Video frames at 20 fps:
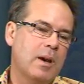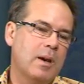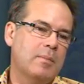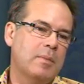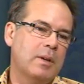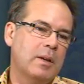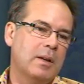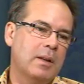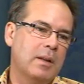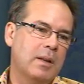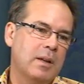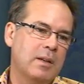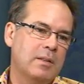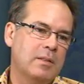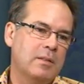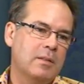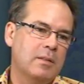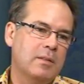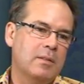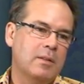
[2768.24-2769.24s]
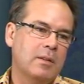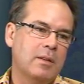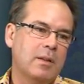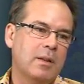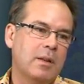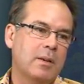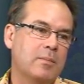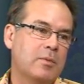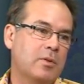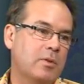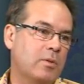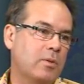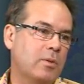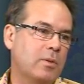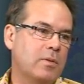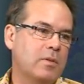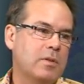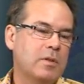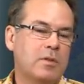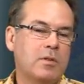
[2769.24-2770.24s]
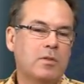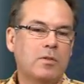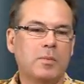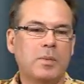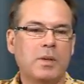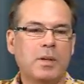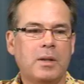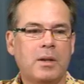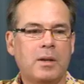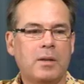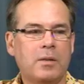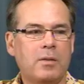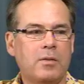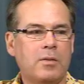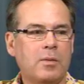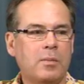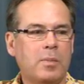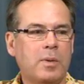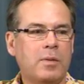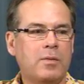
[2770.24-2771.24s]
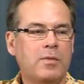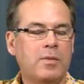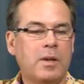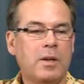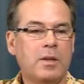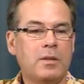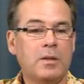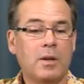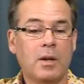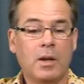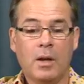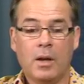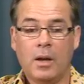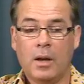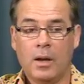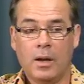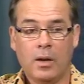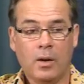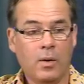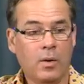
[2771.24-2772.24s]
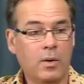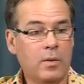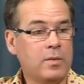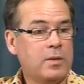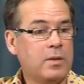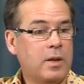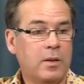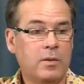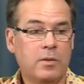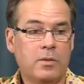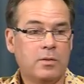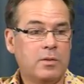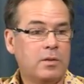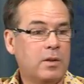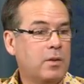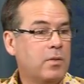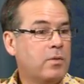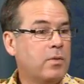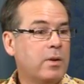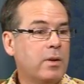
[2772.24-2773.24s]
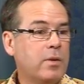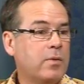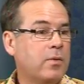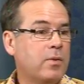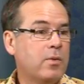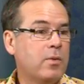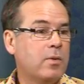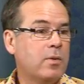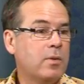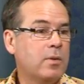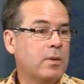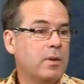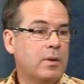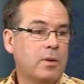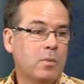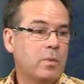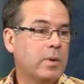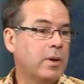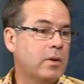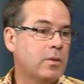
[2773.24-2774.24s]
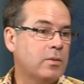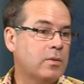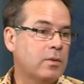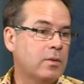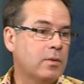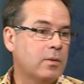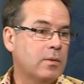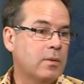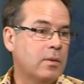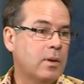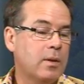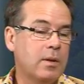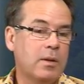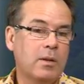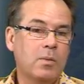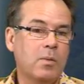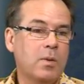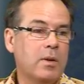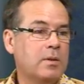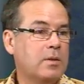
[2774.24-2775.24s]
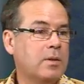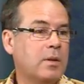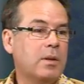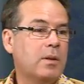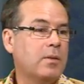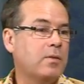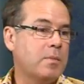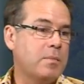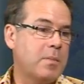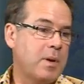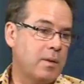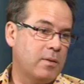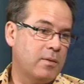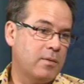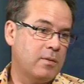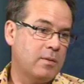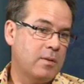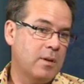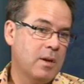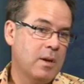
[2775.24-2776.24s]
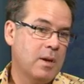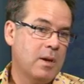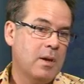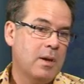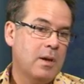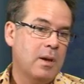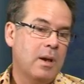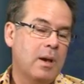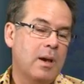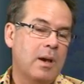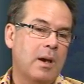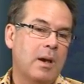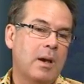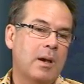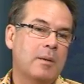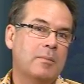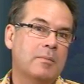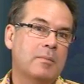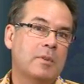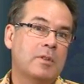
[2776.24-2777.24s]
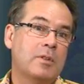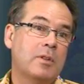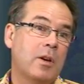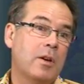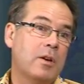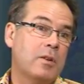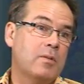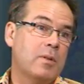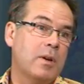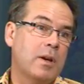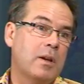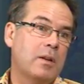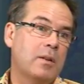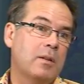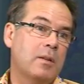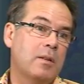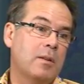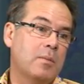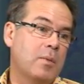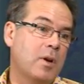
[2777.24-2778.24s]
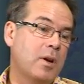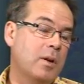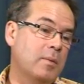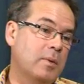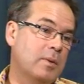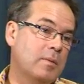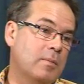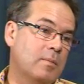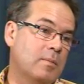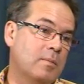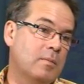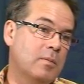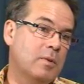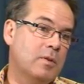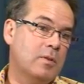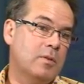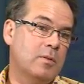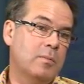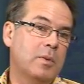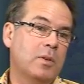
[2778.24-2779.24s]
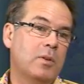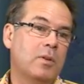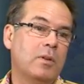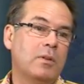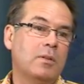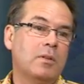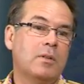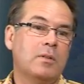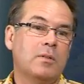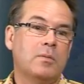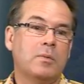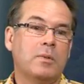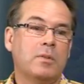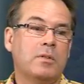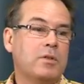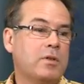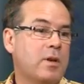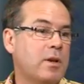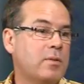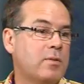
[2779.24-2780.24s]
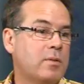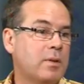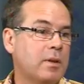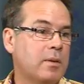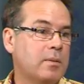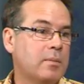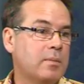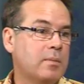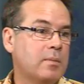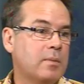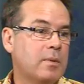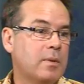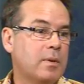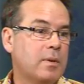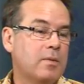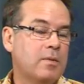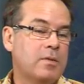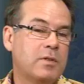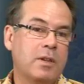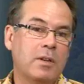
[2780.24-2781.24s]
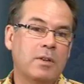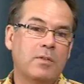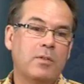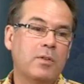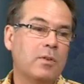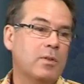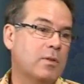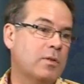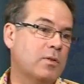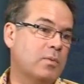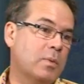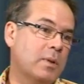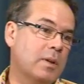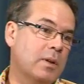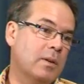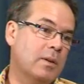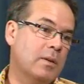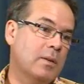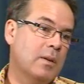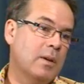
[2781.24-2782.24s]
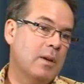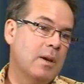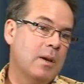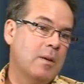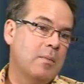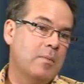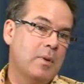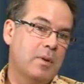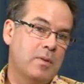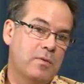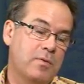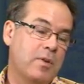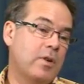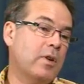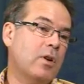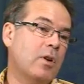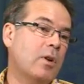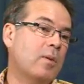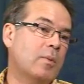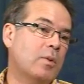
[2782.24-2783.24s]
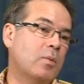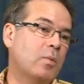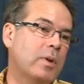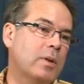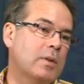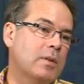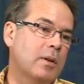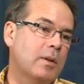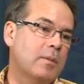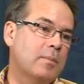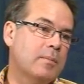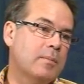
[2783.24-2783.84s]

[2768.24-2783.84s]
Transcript: It clusters, it clumps, so all of us who've been out there at the pit face, all of a sudden you'll see 3 or 4 in a week or 2, and then you won't see any for months. It's going around at the moment, which is a bit odd because we're in January. Yeah. I've seen a few this week, but they're very common in winter.